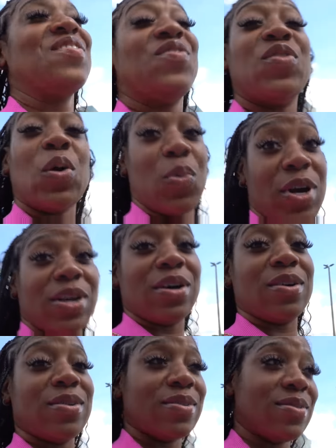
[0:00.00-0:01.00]
For
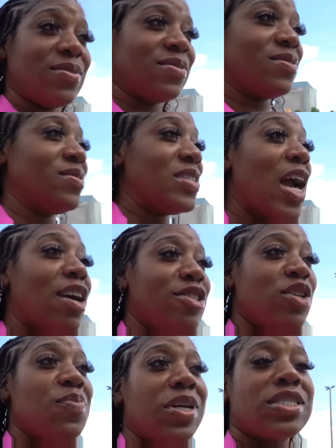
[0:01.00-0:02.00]
real. Y'all,
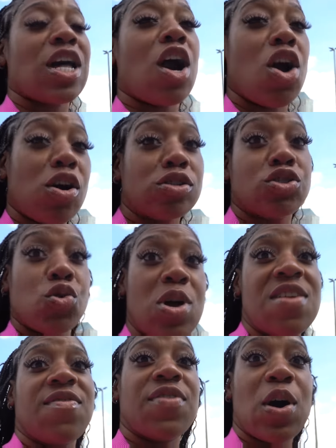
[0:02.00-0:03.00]
she bust a whole
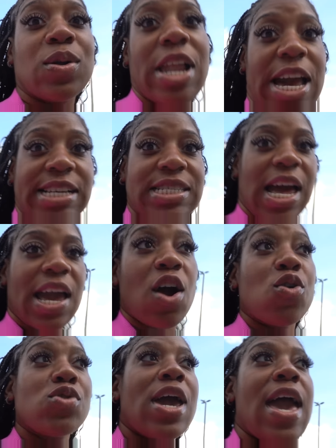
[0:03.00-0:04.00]
24 last night
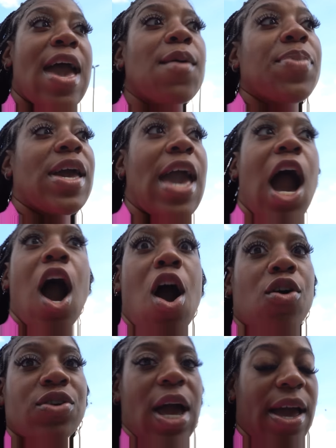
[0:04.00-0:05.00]
on that iPad
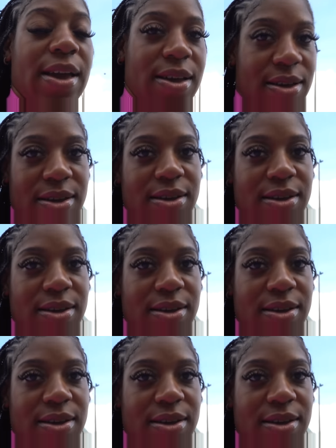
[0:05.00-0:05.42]
all night.